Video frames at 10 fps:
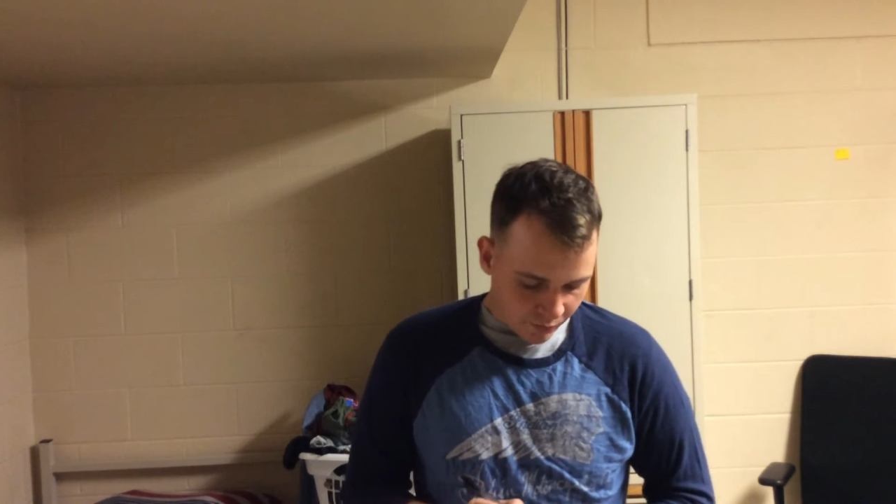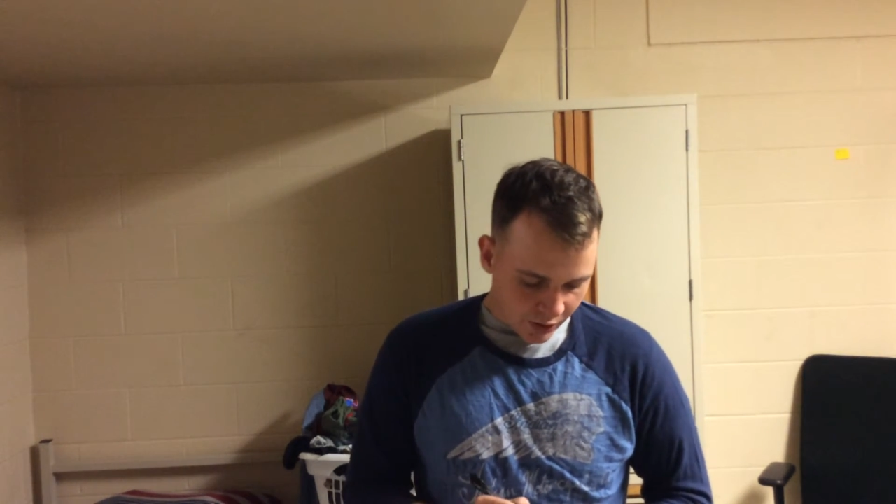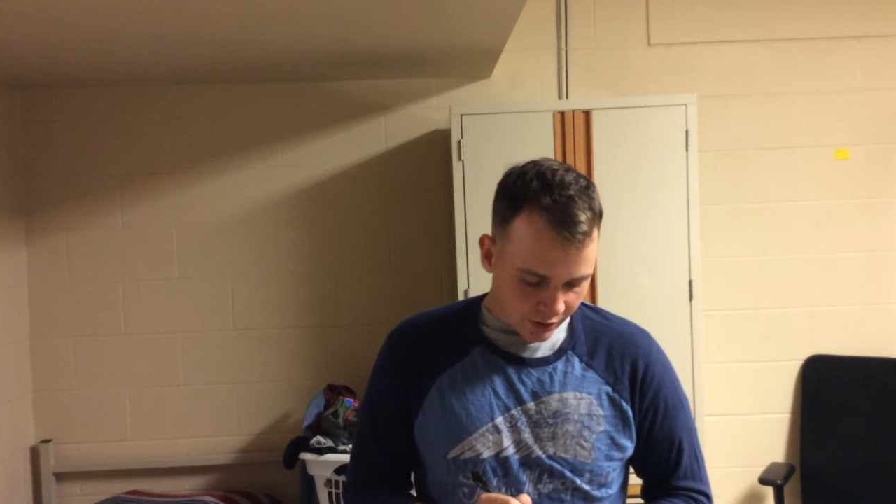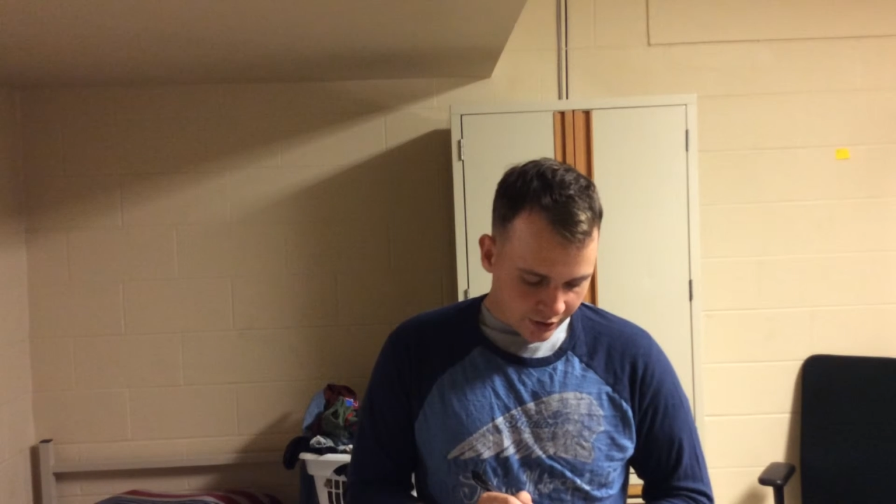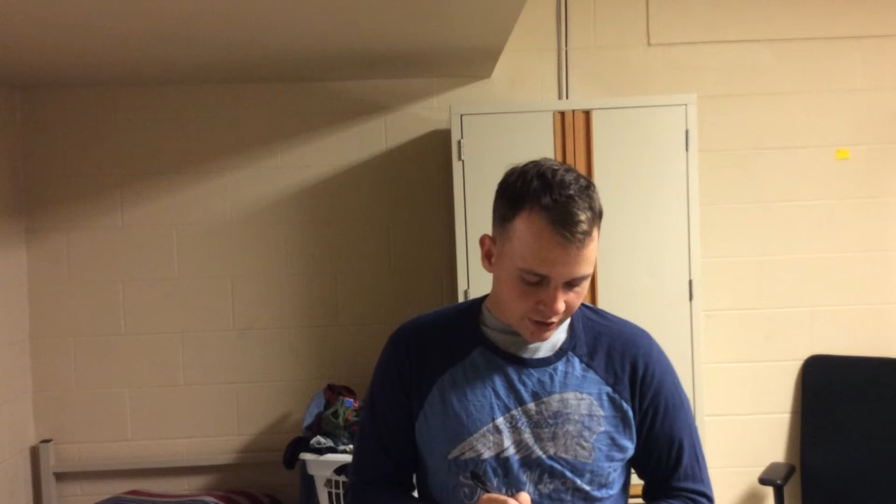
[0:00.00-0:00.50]

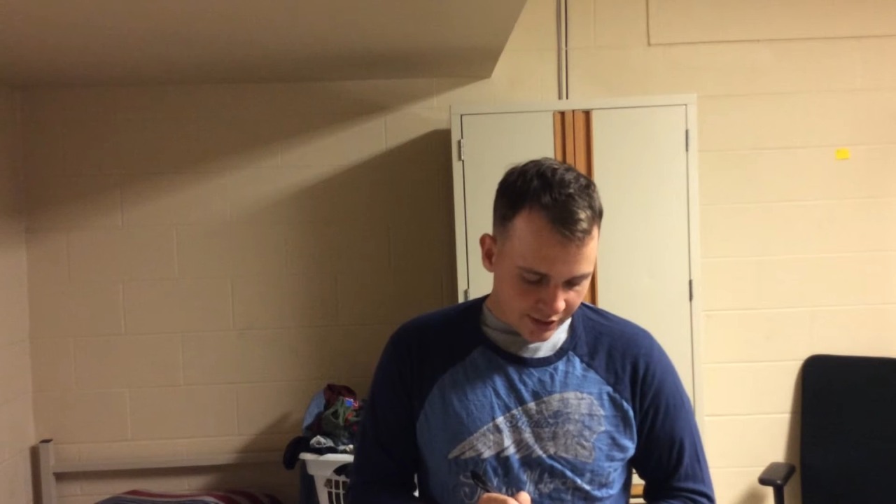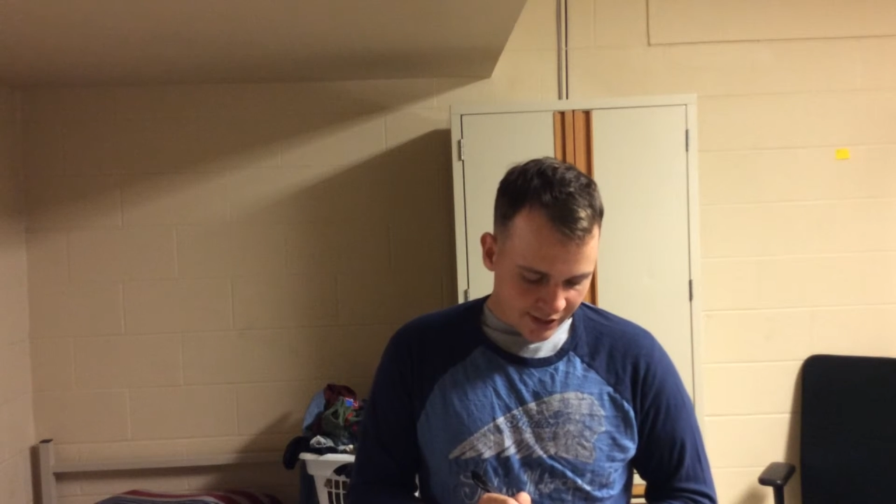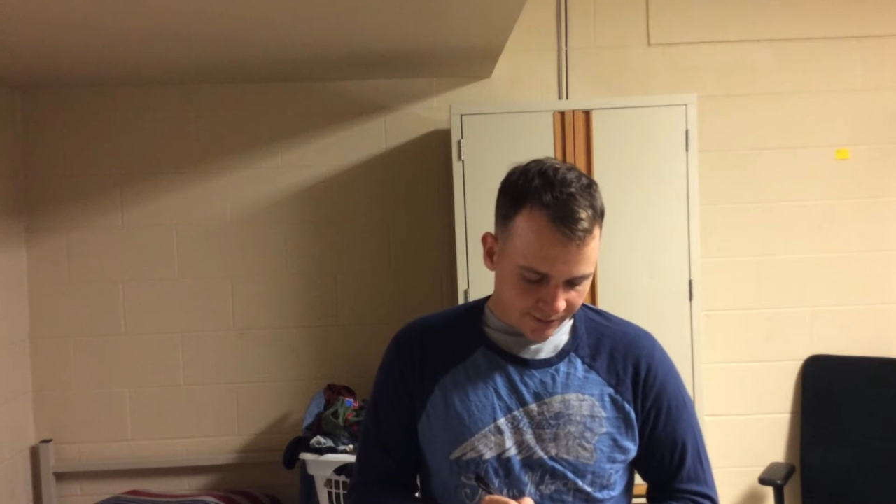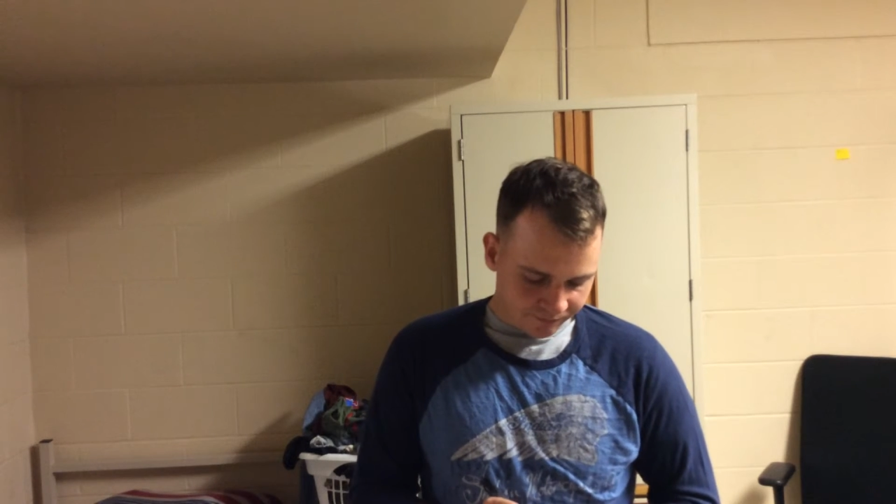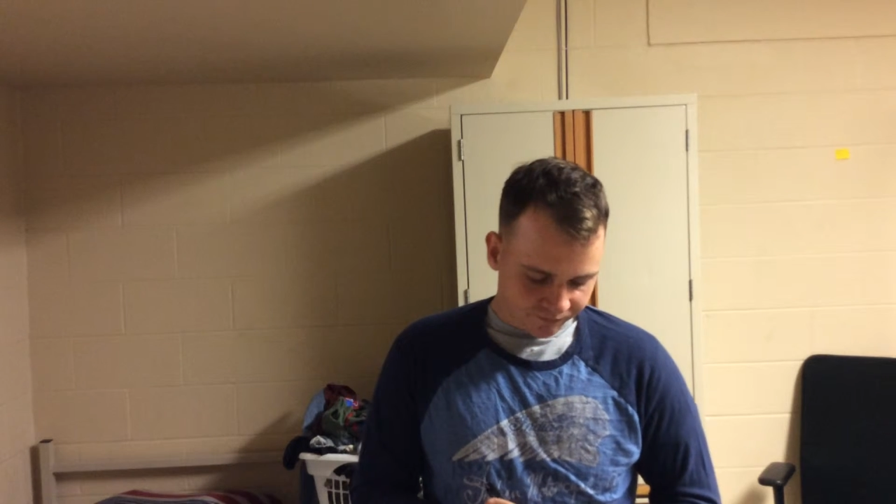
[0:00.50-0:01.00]
But
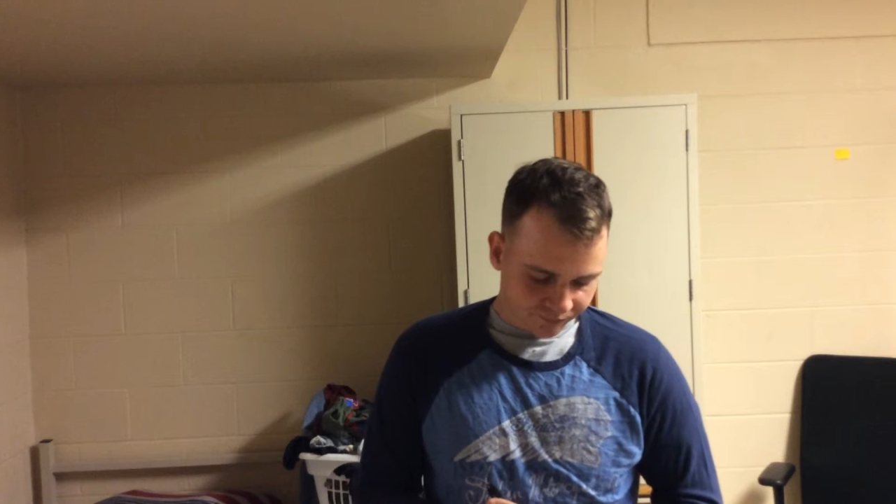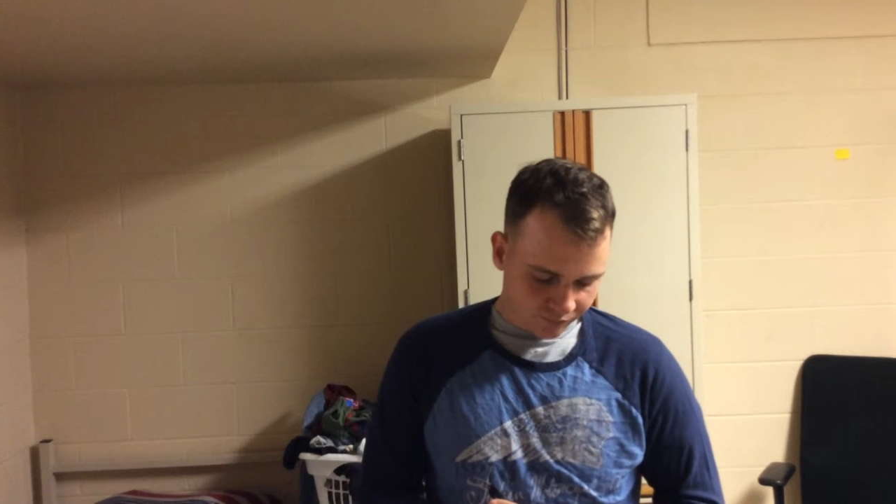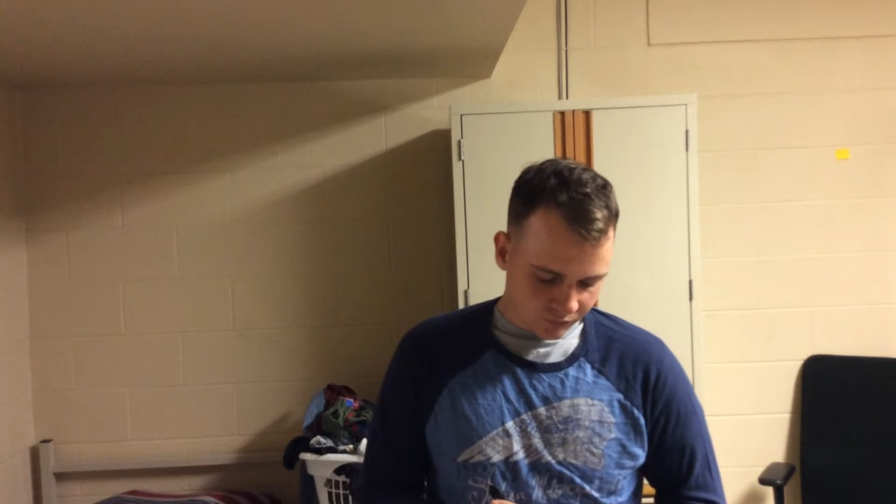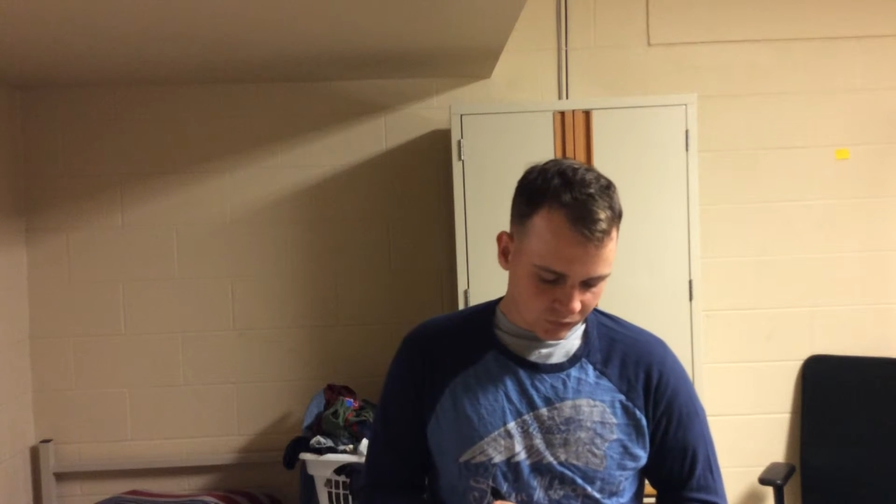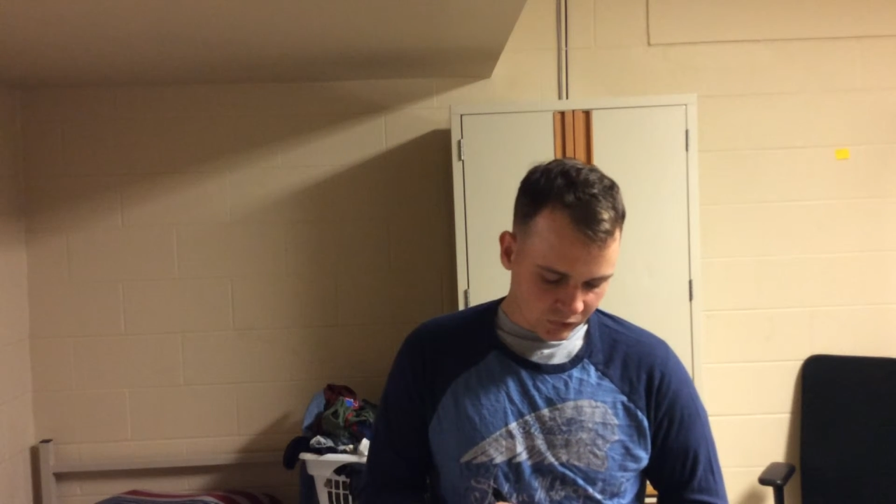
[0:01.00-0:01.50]
yeah,
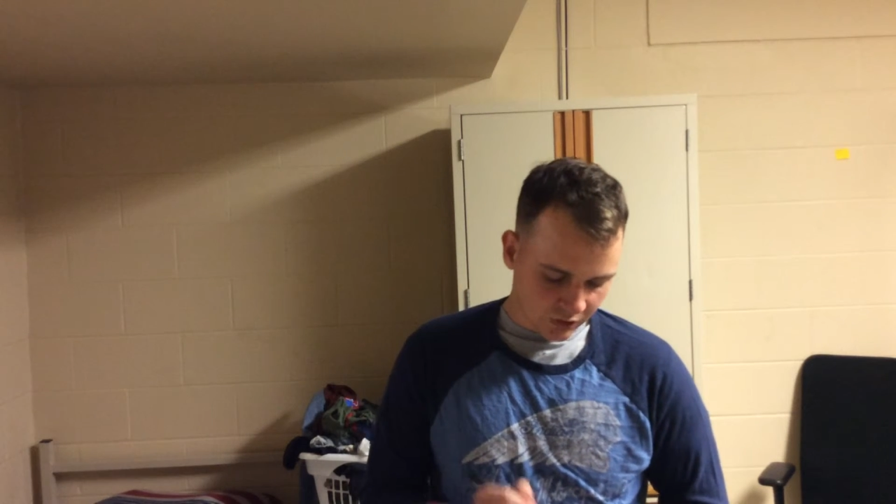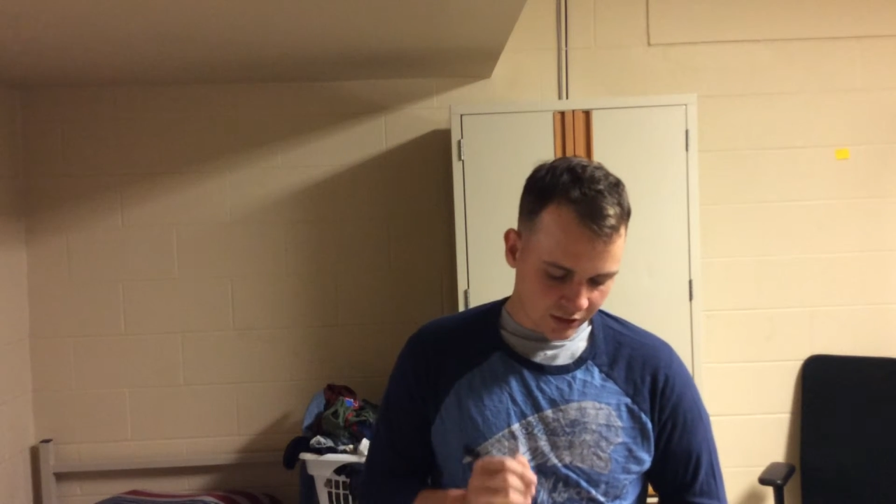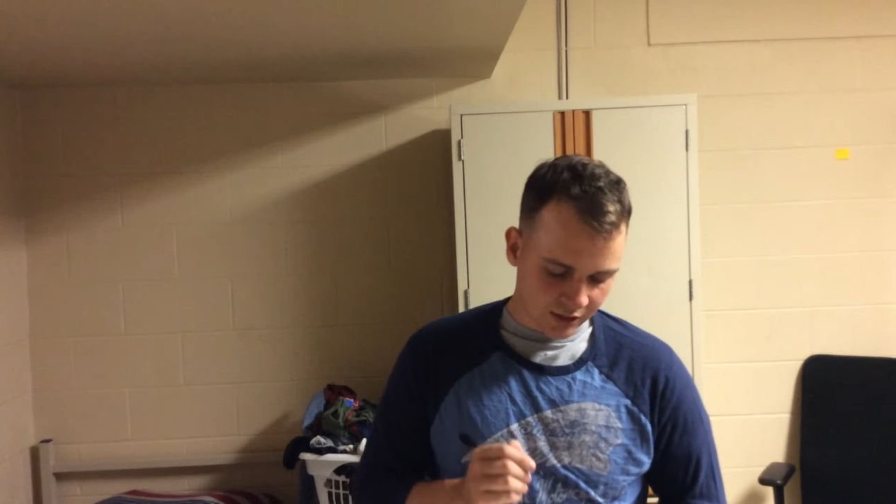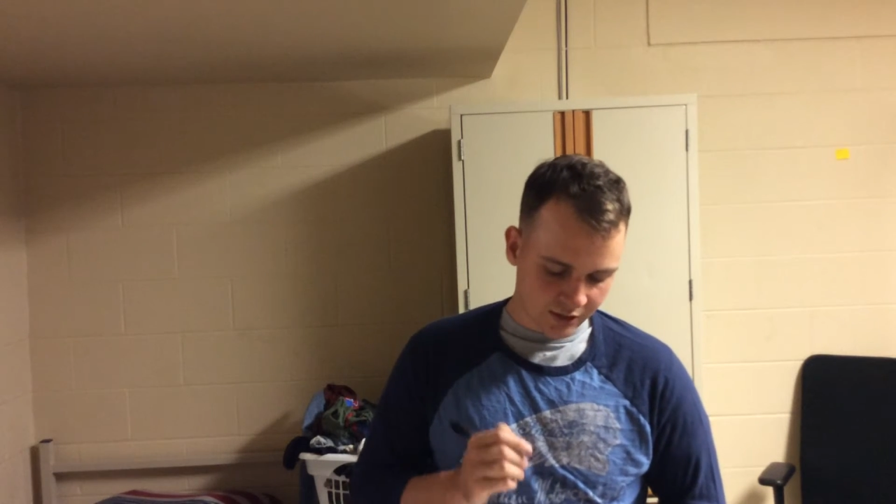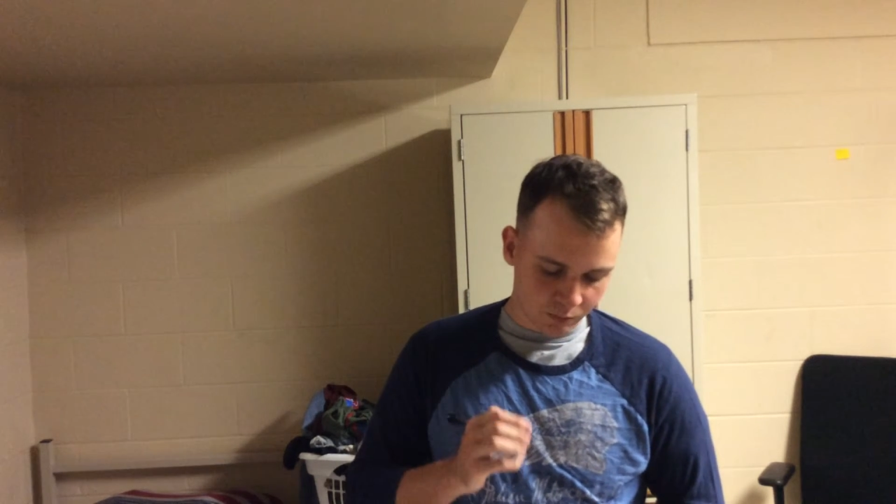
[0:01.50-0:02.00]

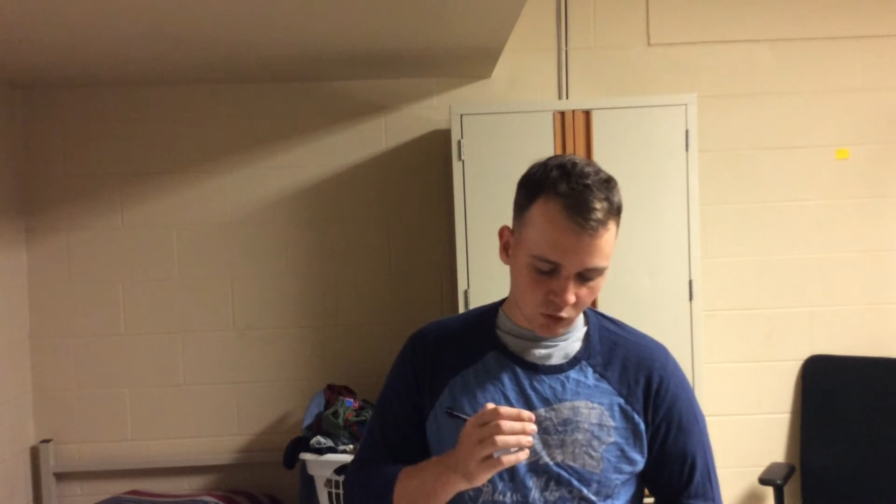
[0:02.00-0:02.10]
the